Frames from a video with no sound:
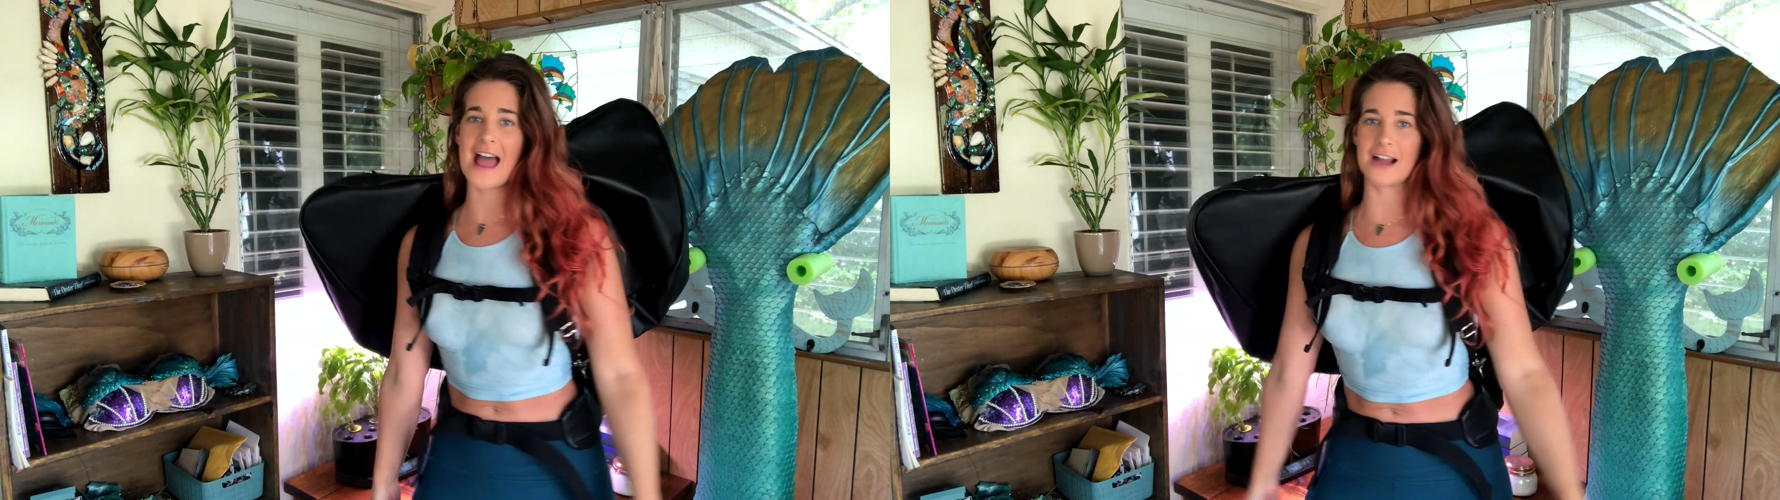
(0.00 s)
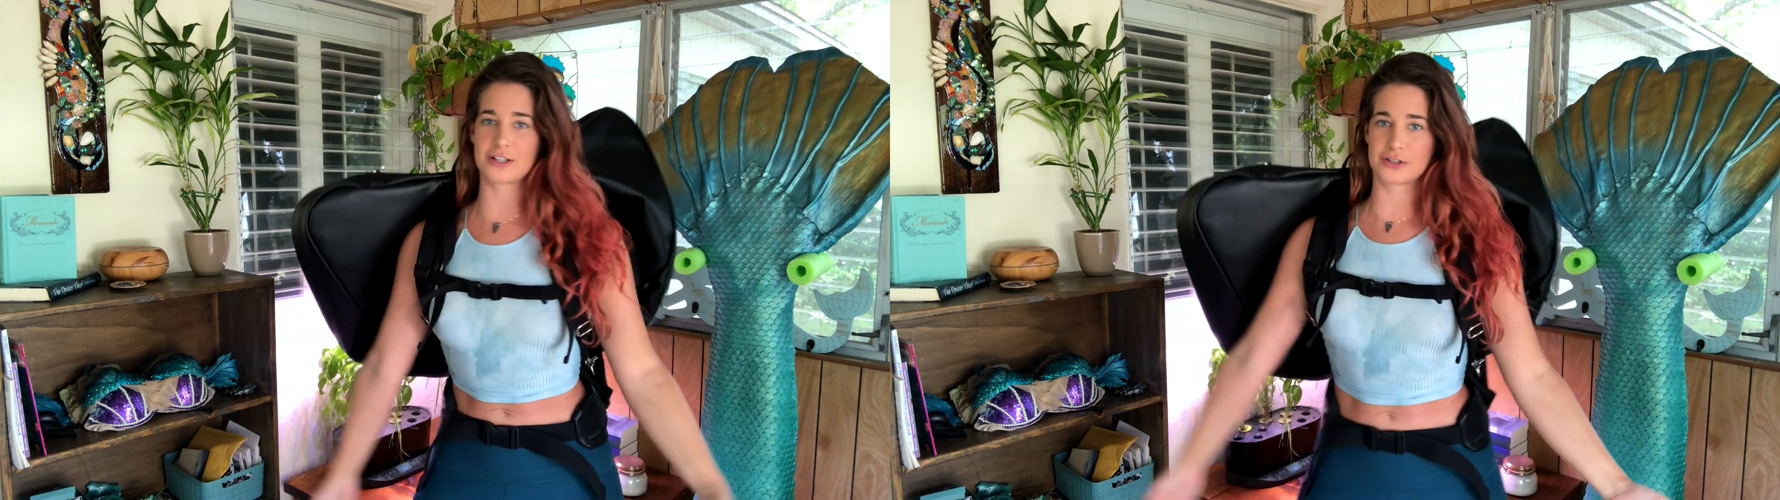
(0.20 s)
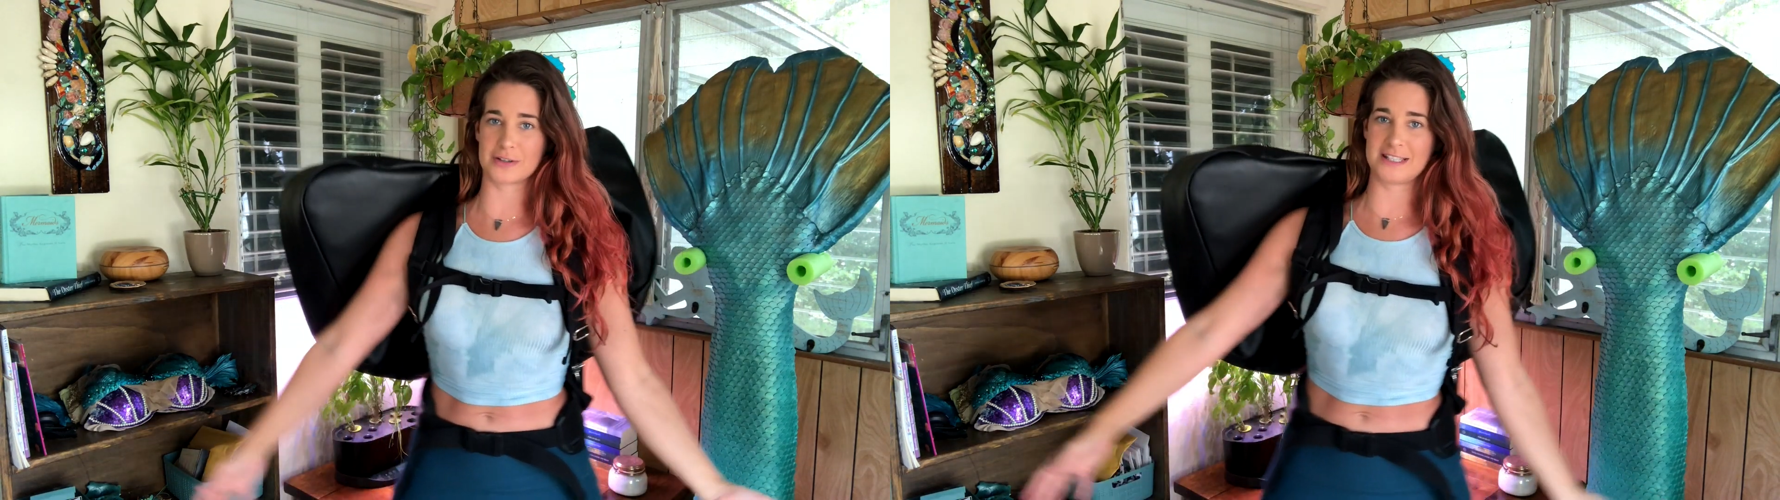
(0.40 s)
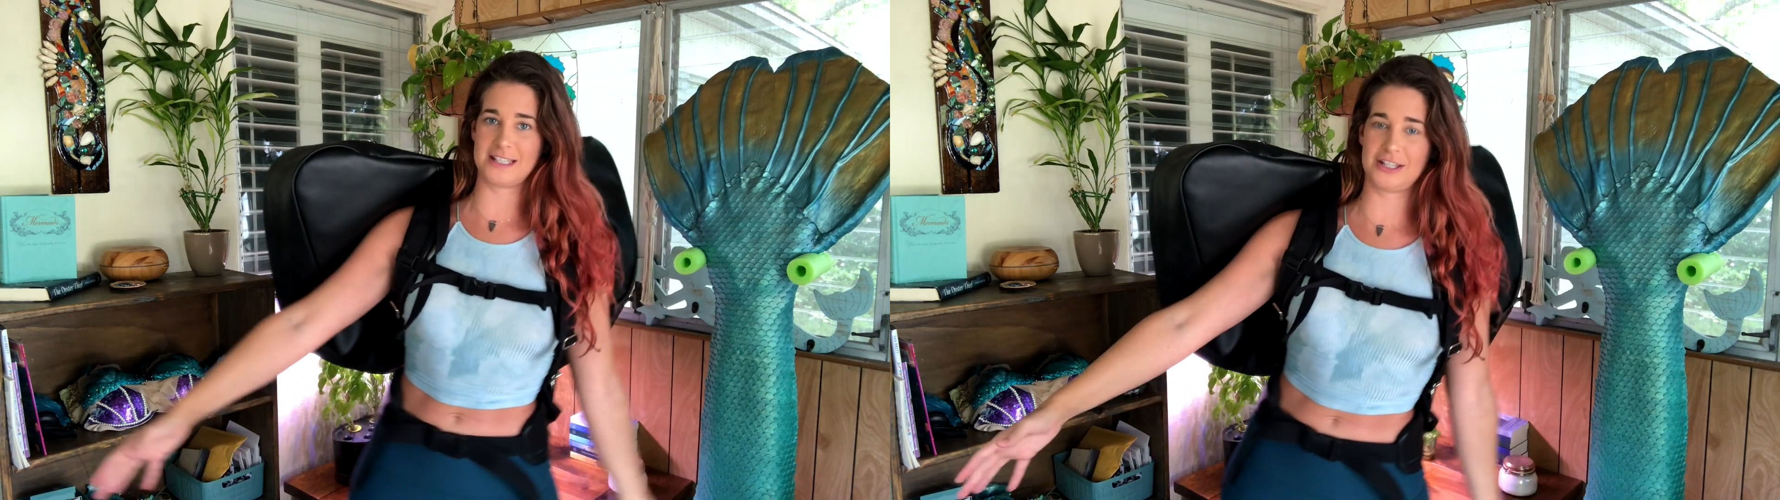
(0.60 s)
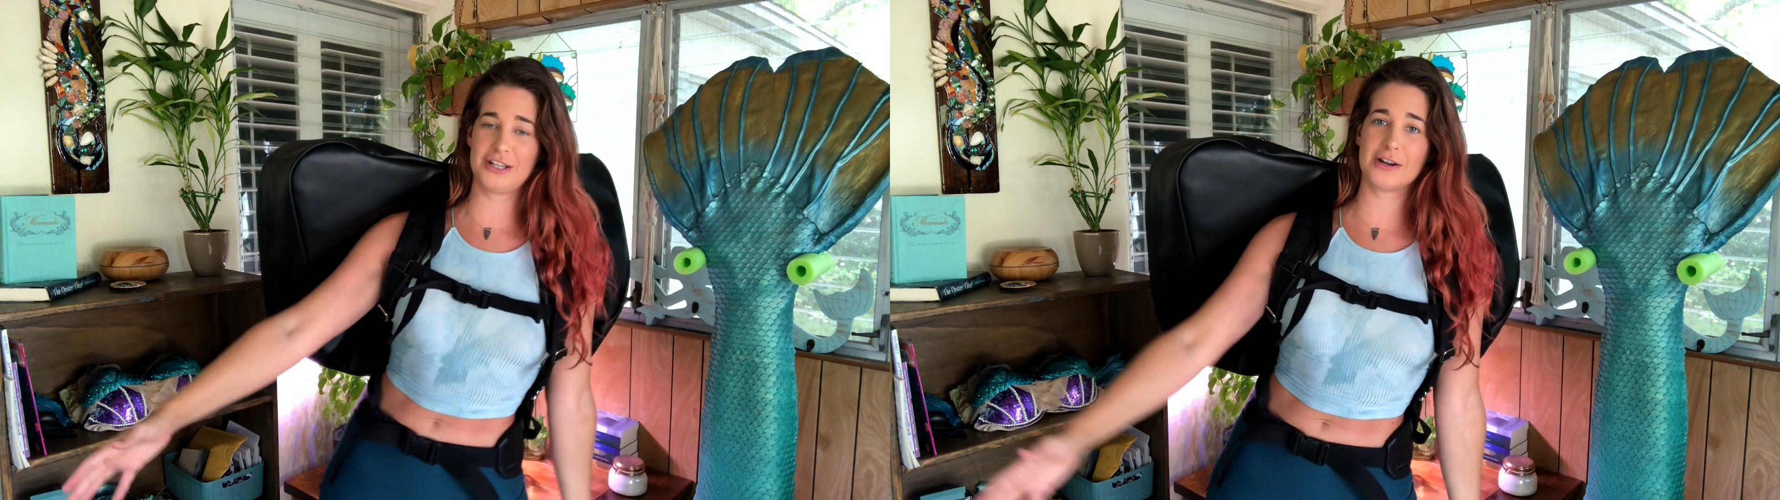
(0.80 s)
extra
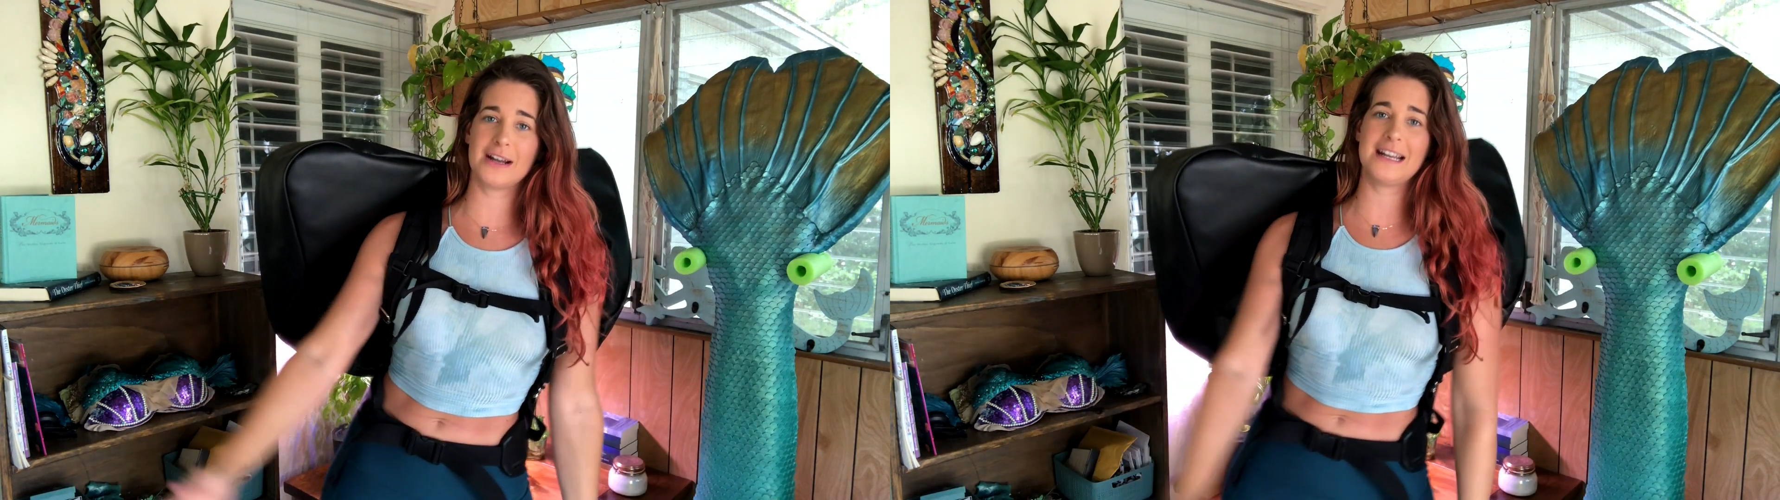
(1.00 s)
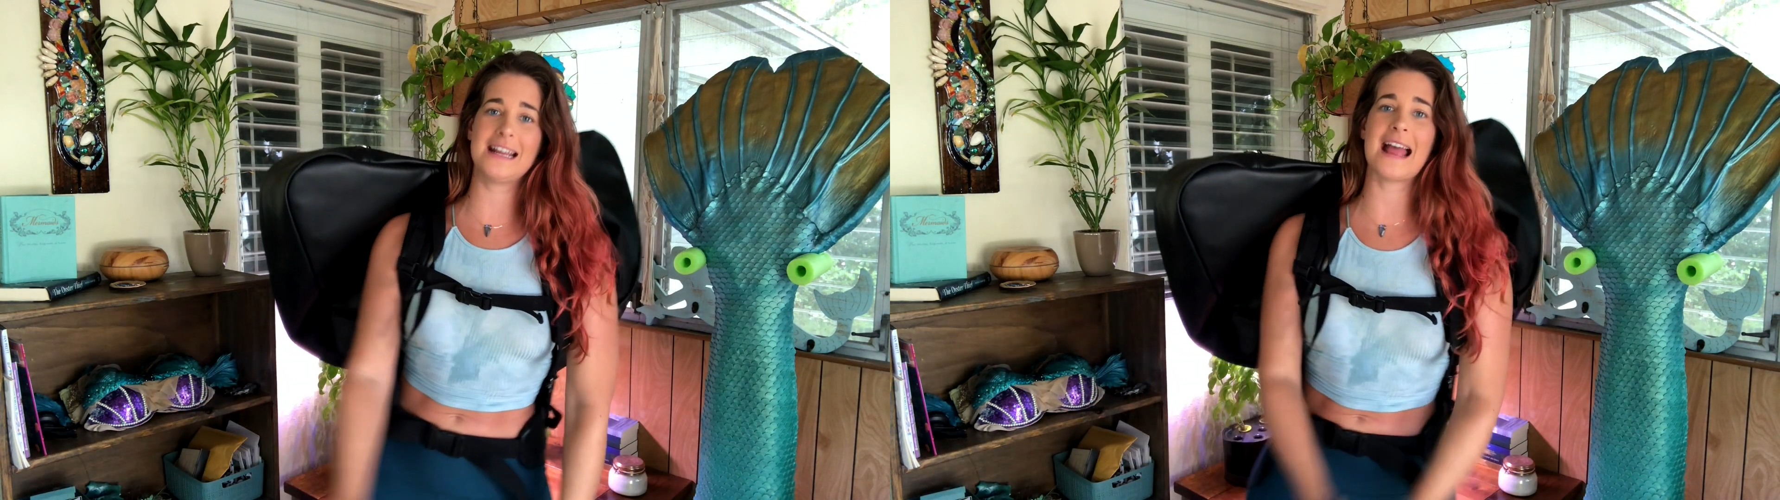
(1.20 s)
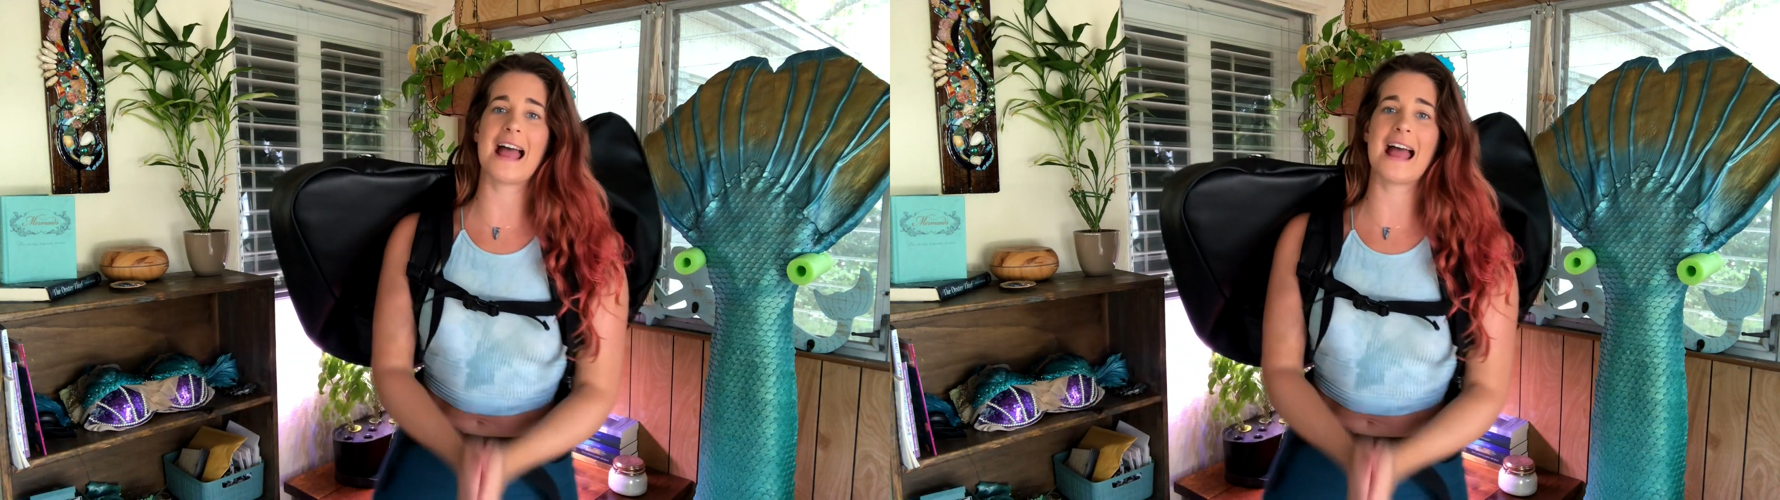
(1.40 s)
security,